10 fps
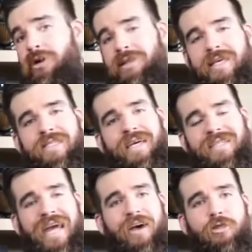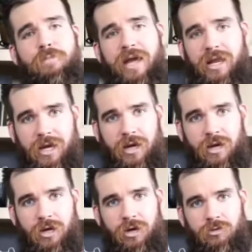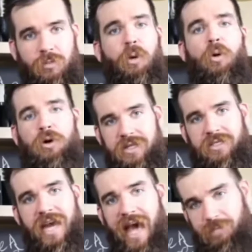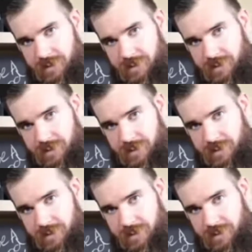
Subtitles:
at least that's how the media reported it to happen.